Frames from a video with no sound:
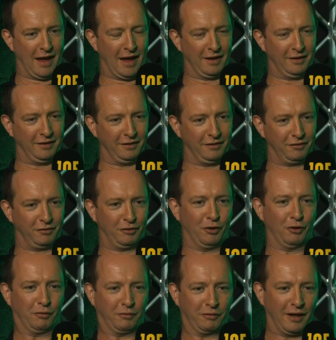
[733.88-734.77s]
and you
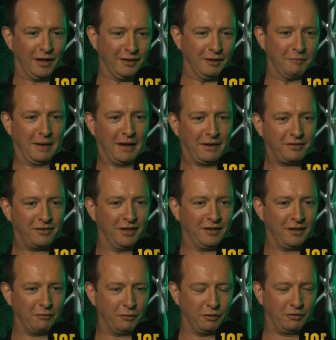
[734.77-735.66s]
know, like the best
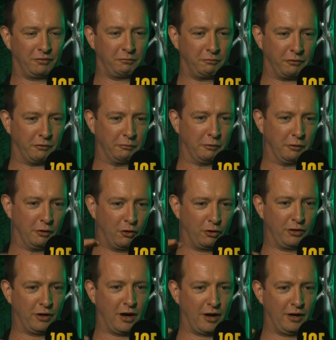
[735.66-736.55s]
thing that was from the
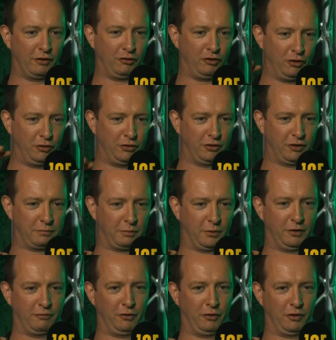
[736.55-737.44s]
Northern Ireland Unionist
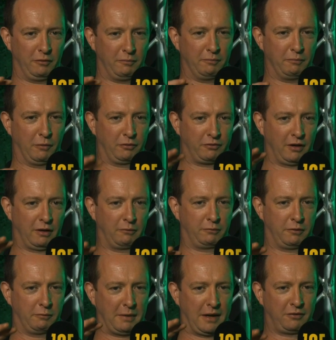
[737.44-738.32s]
point of view, the most
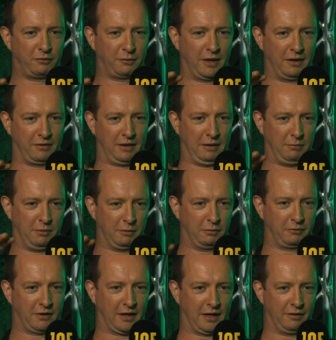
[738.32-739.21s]
the best way of keeping
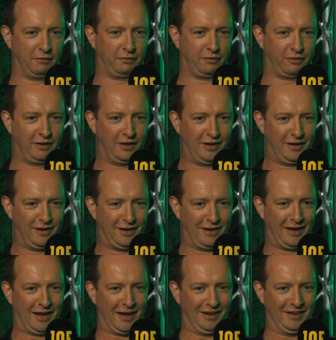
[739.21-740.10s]
themselves
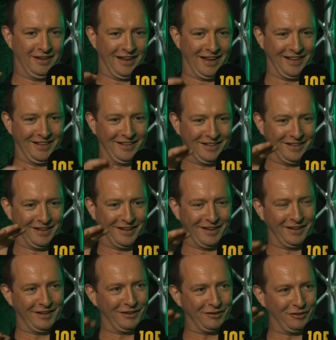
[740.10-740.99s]
in in
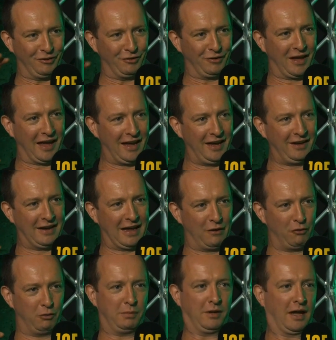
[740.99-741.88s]
the UK
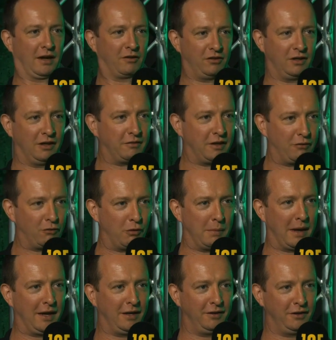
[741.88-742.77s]
now would be actually if they
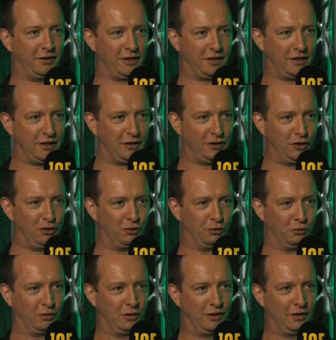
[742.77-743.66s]
remained in the
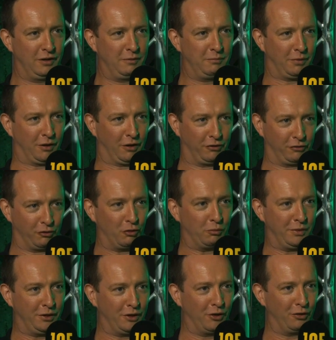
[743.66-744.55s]
EU because there
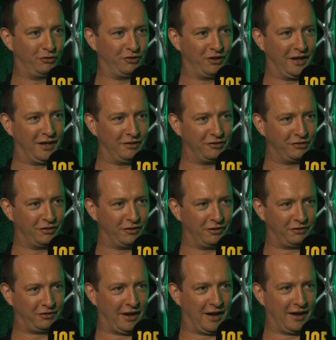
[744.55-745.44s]
would be no change to
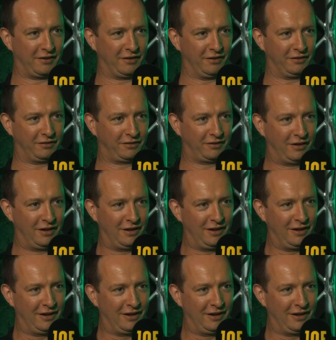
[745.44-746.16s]
the status.